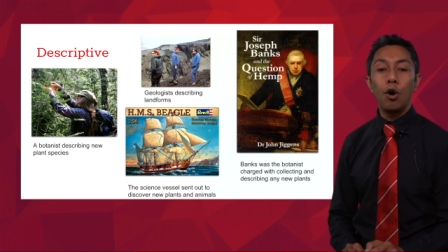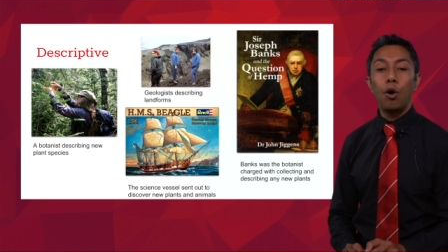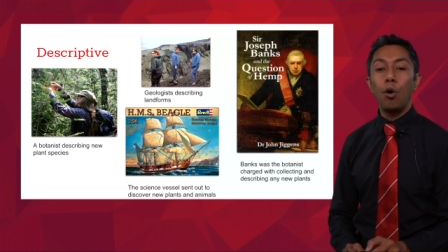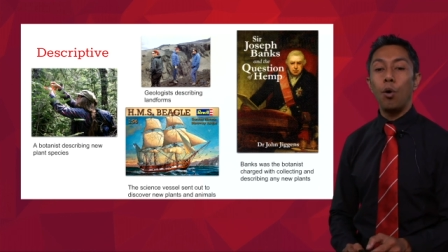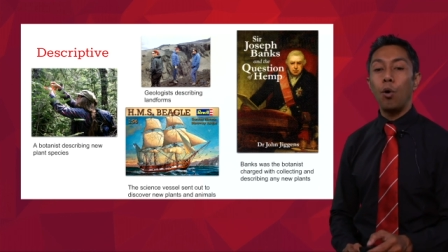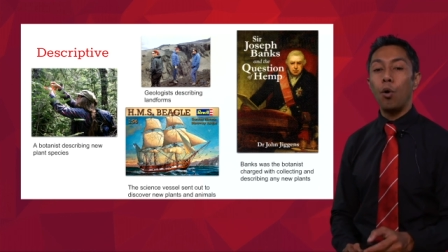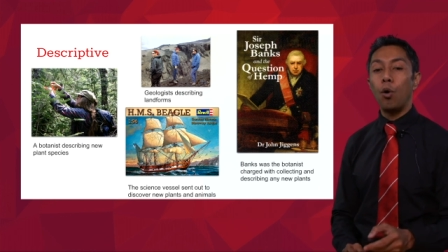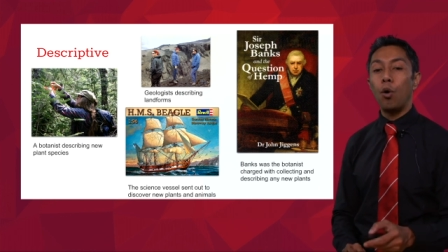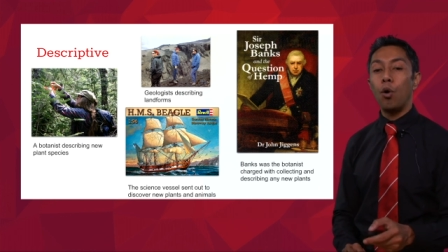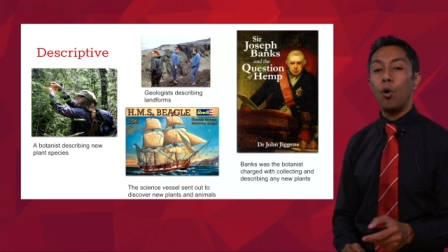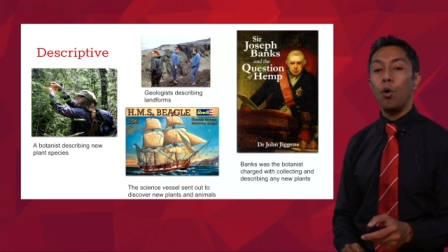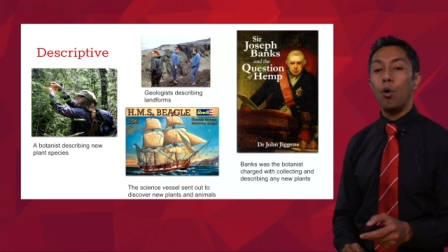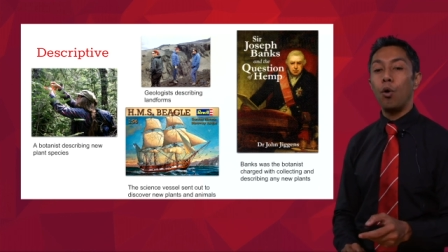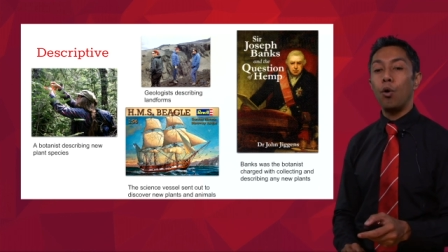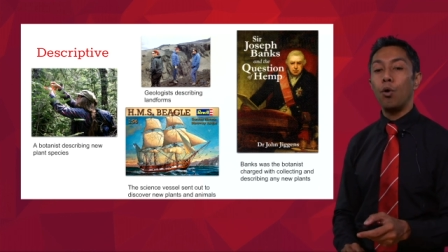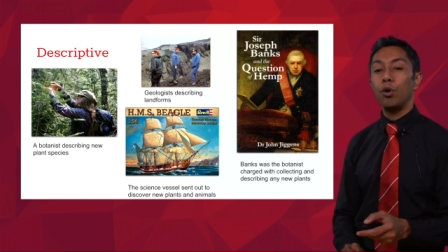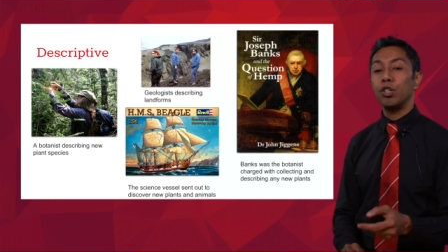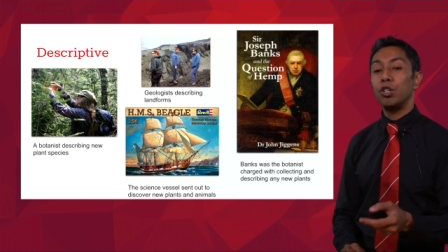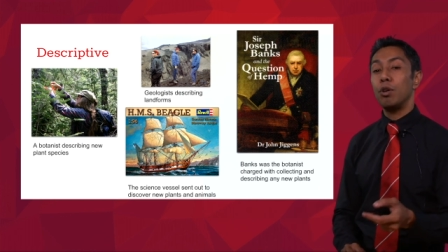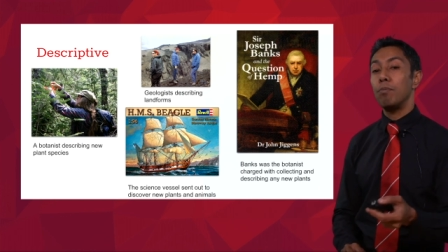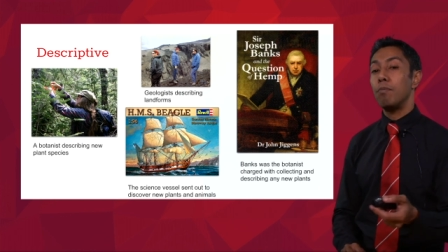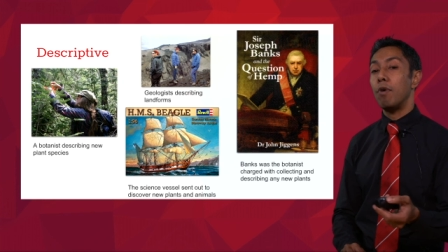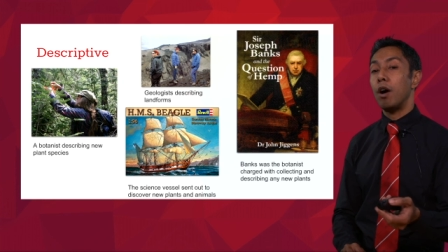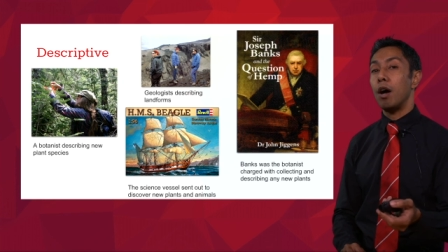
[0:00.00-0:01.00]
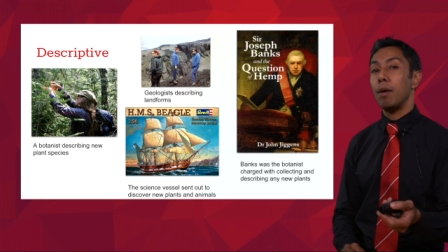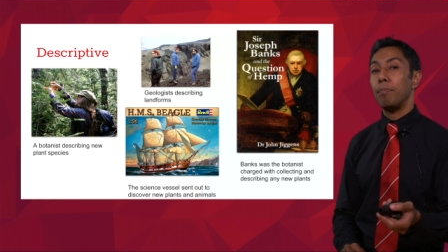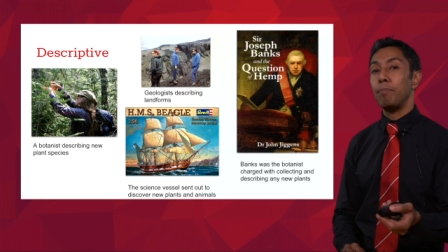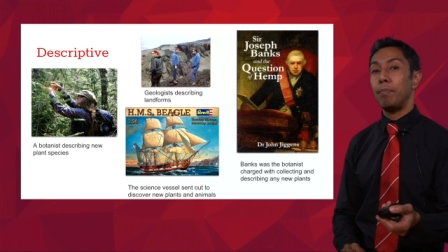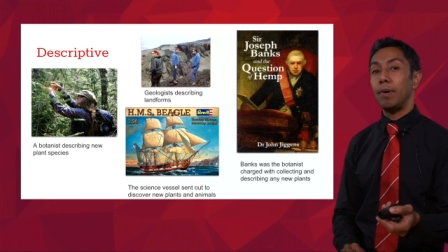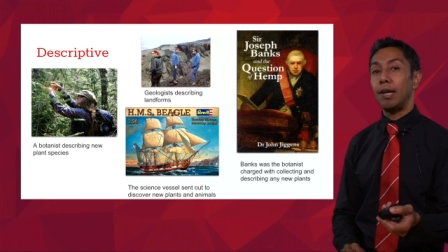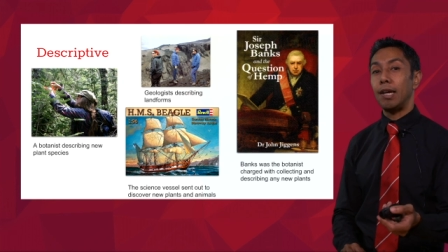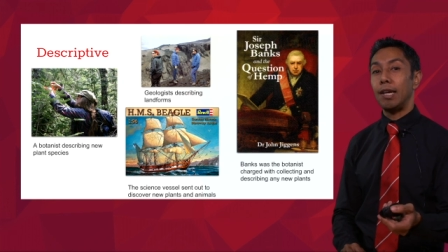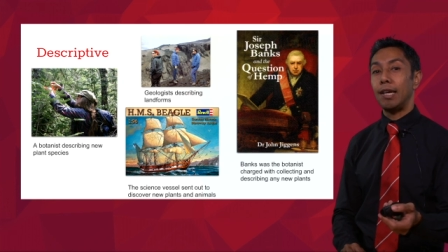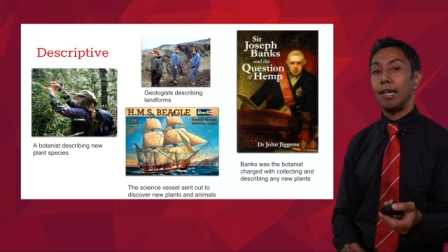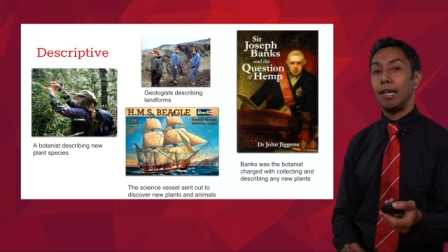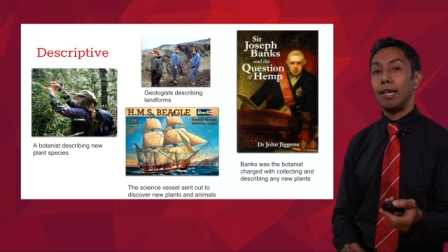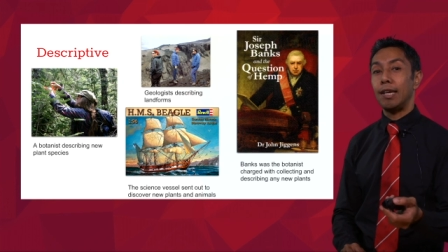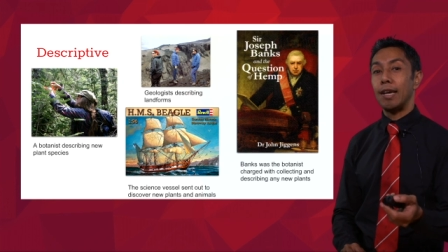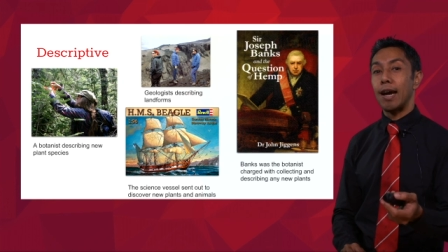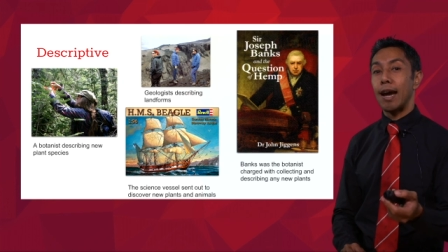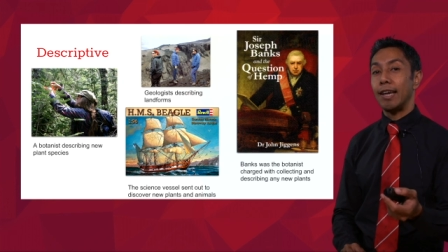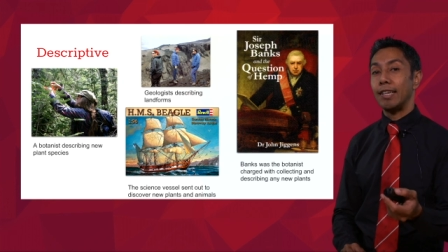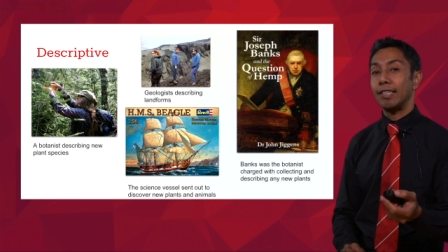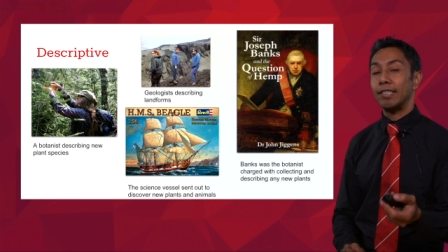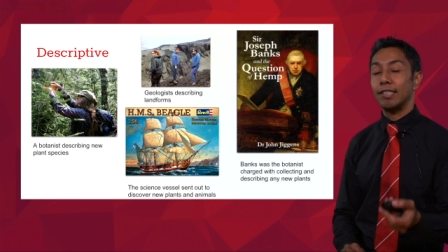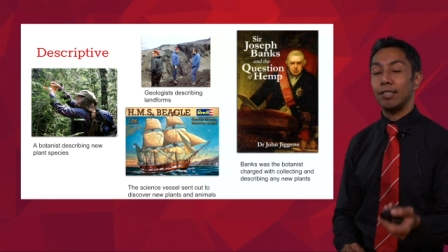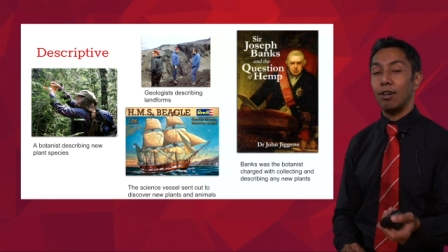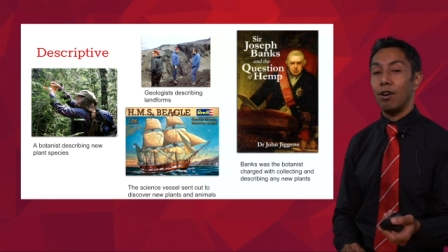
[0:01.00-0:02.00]
Or you might be
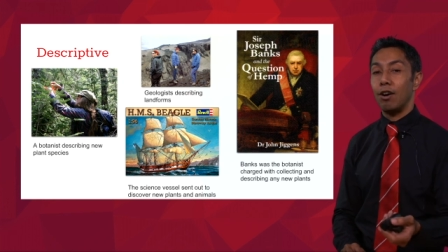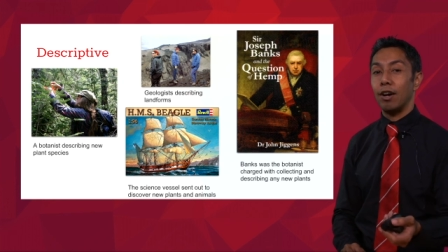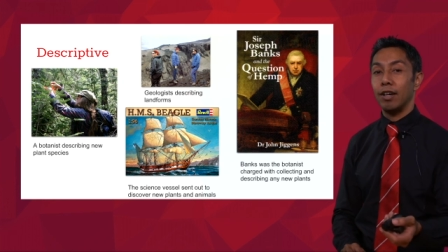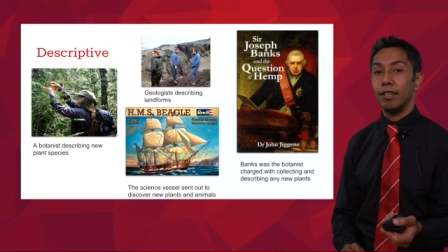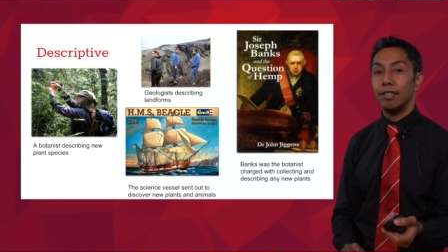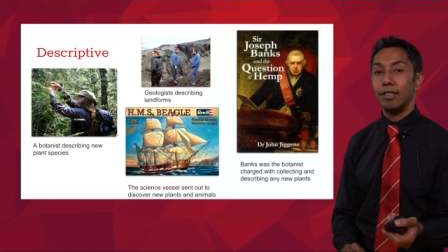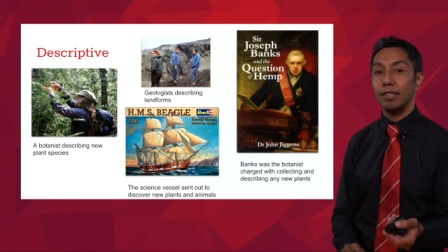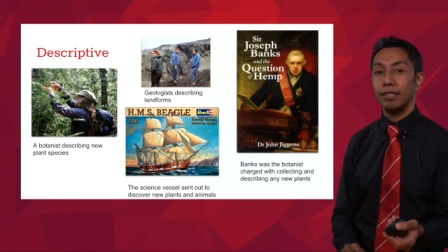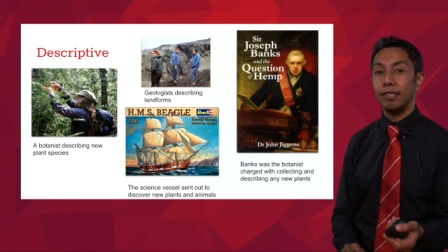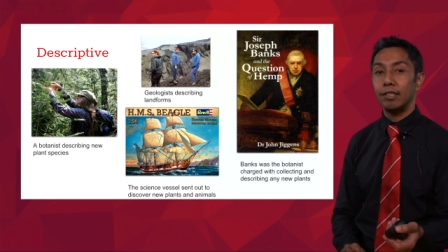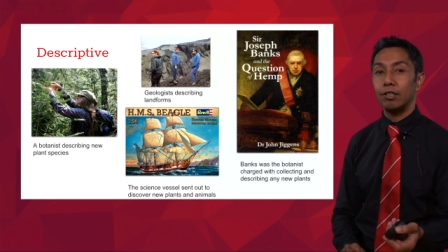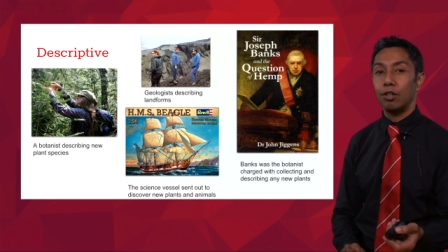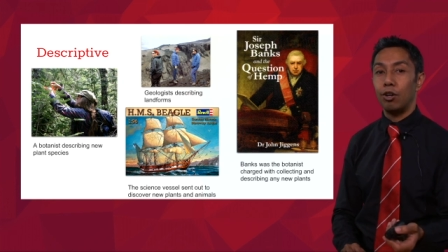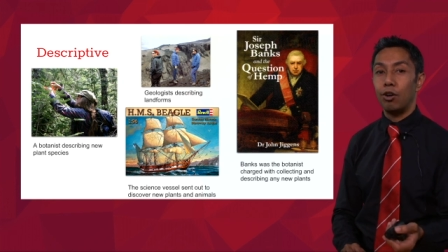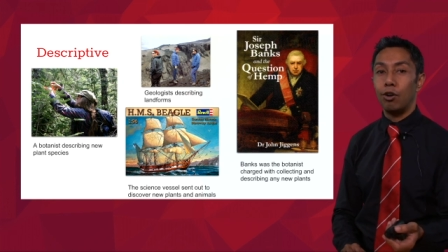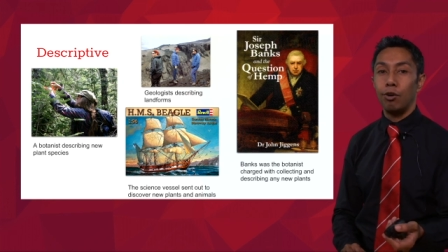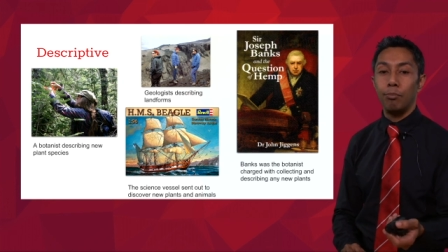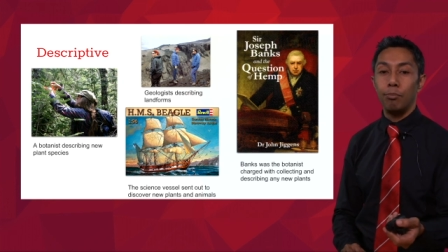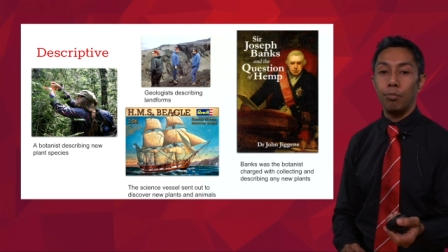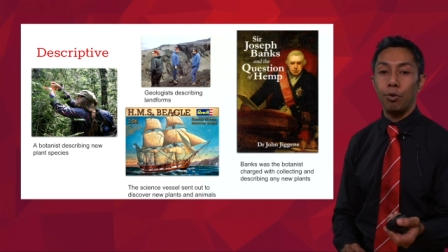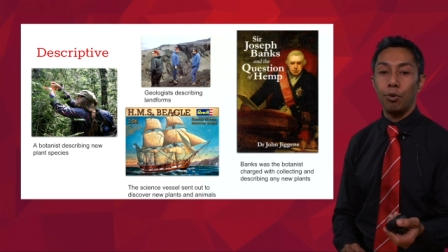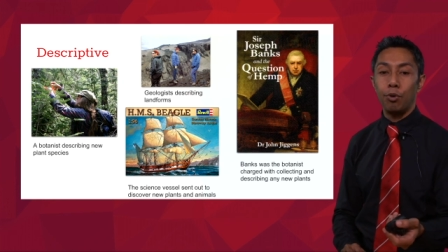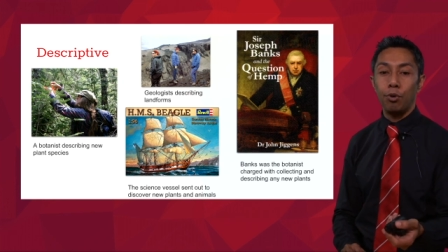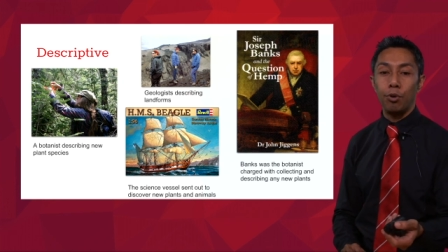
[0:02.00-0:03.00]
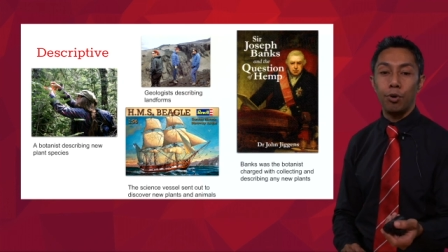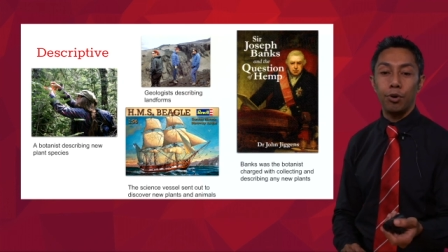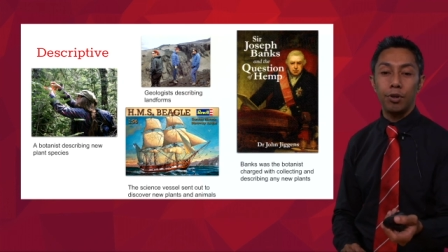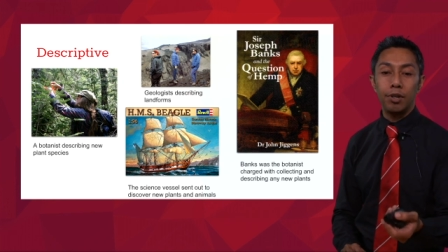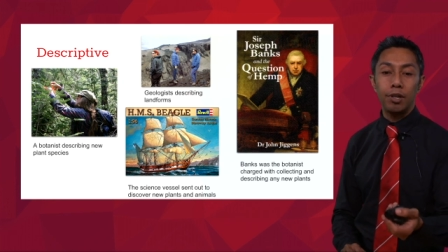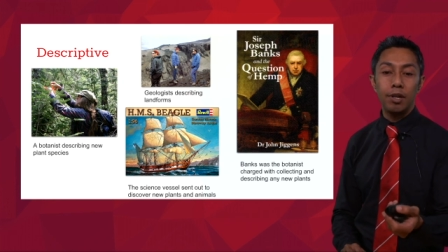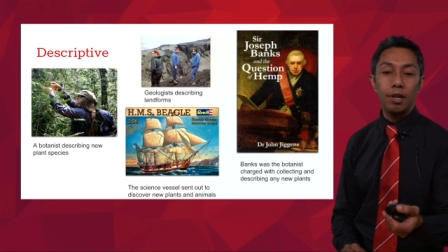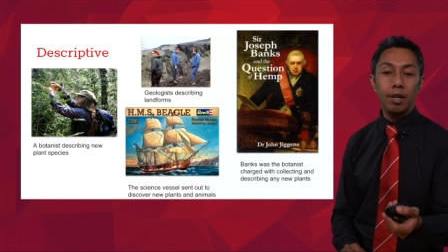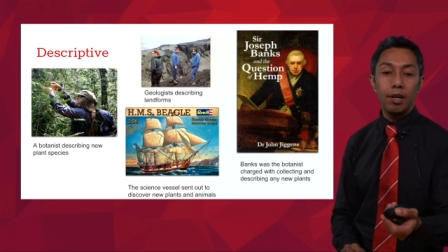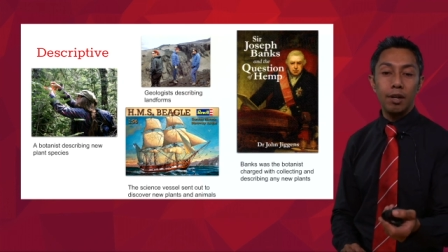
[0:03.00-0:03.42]
a scientist on board